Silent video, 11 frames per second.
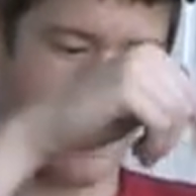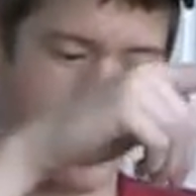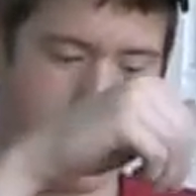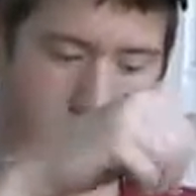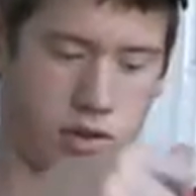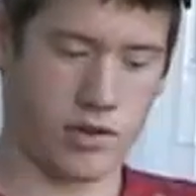
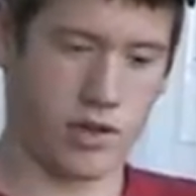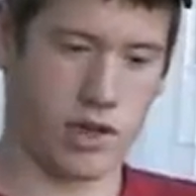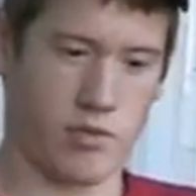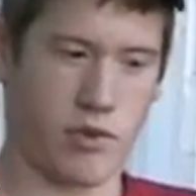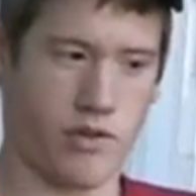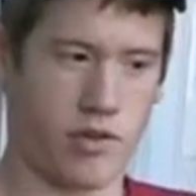barrel is like
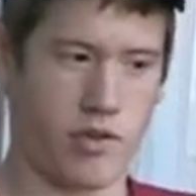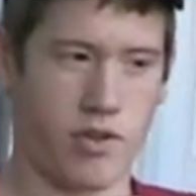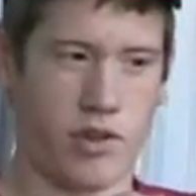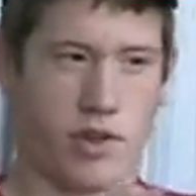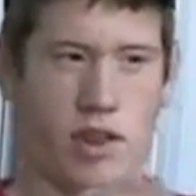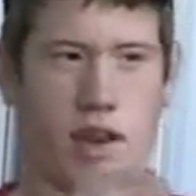above you,
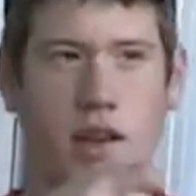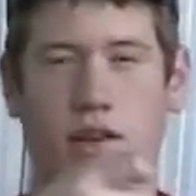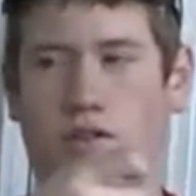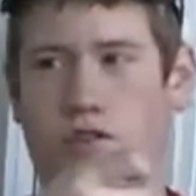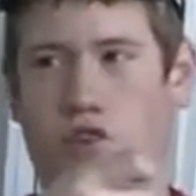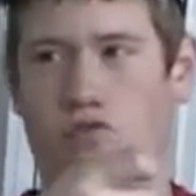then it
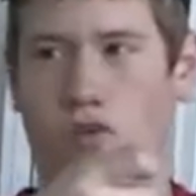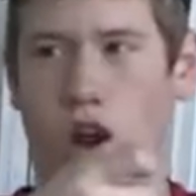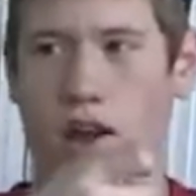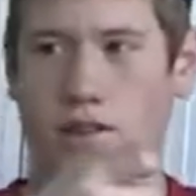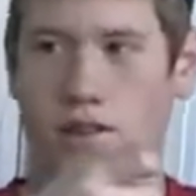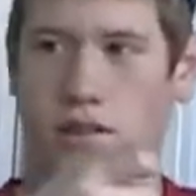just
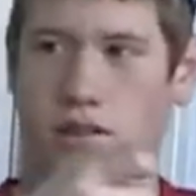rises.